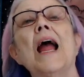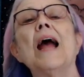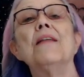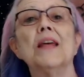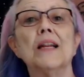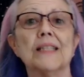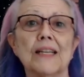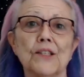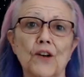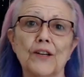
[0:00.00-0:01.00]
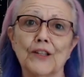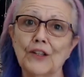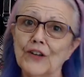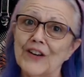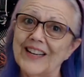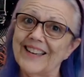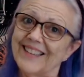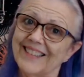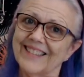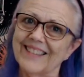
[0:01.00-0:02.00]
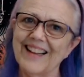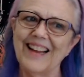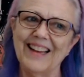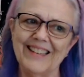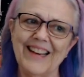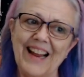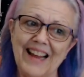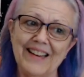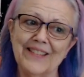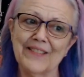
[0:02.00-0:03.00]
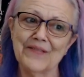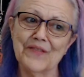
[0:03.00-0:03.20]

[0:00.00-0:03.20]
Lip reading: And then as I started learning and